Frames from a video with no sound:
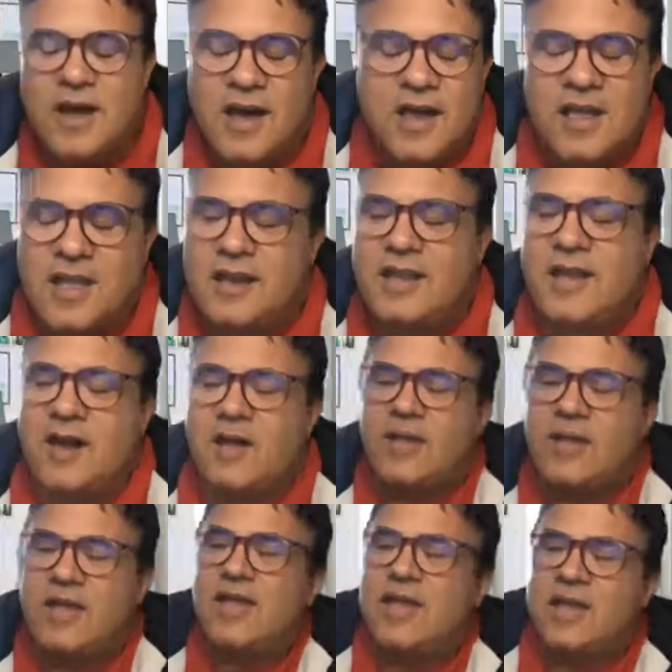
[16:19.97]
Anyhow,
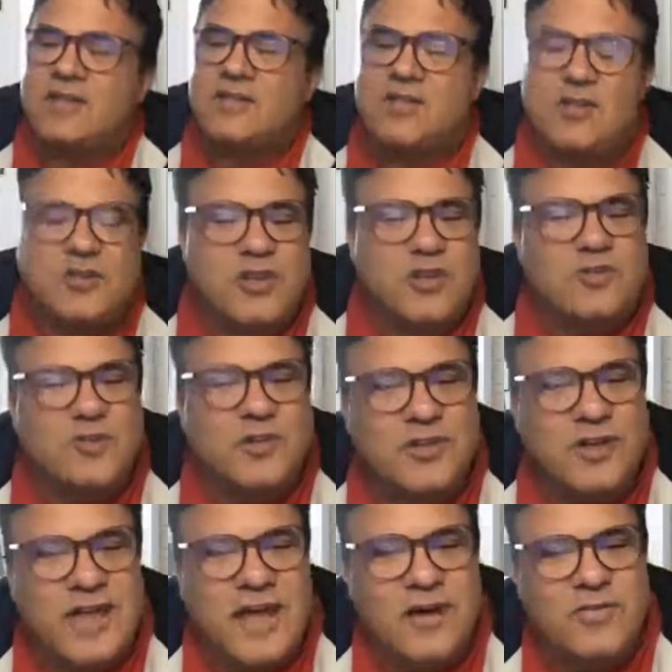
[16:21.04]
it's just
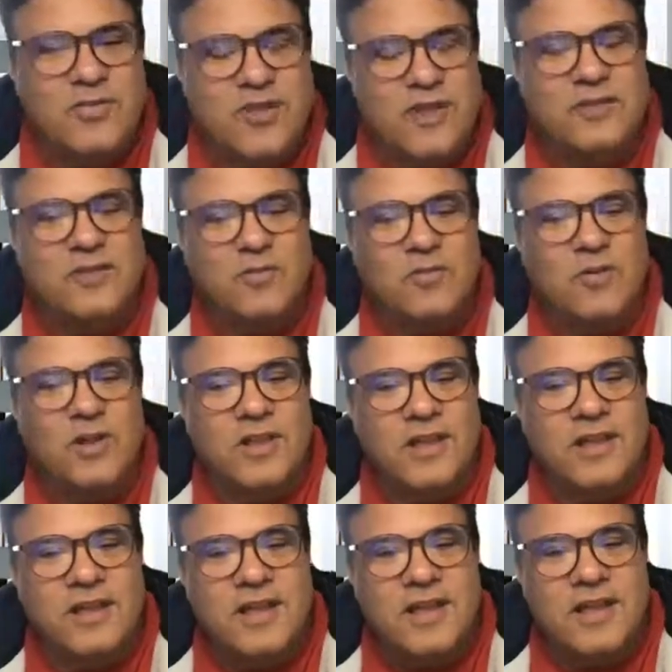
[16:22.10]
interesting how things have
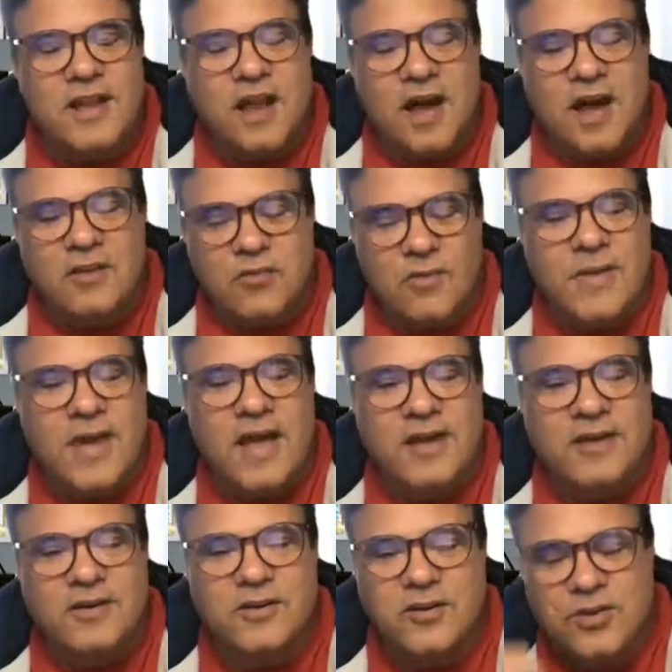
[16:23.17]
really uh,
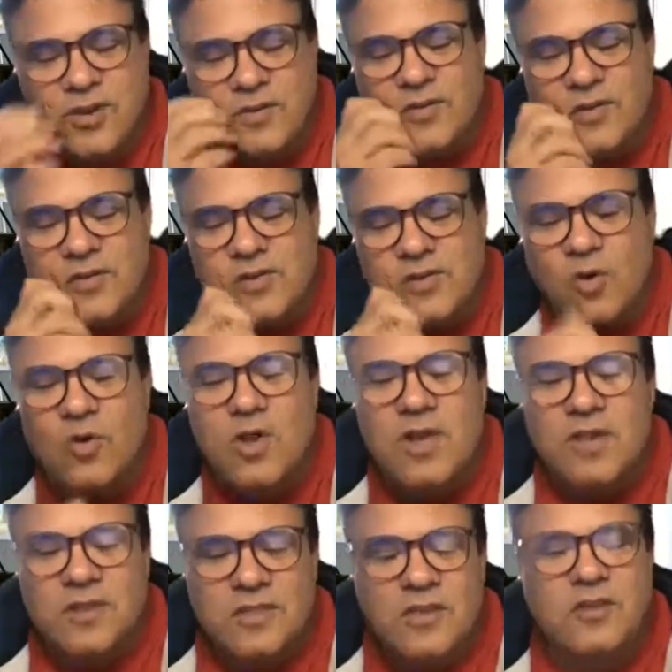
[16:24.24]
dramatically shifted. So
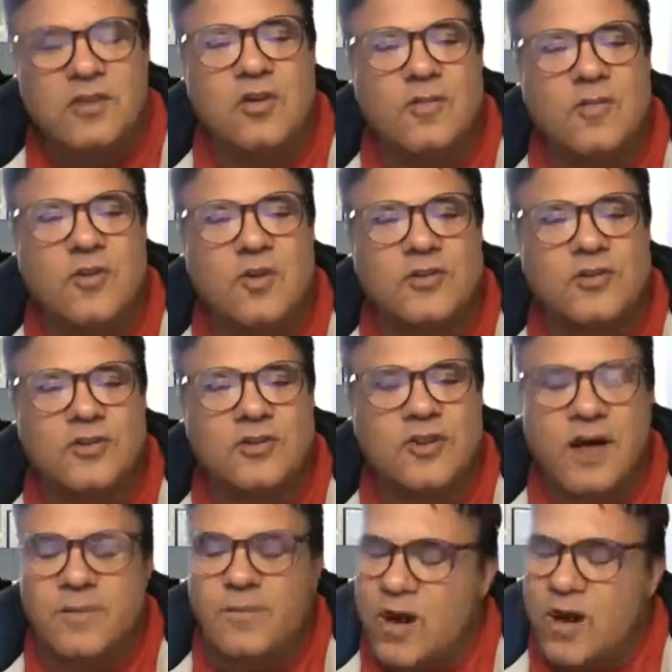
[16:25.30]
the universe is up.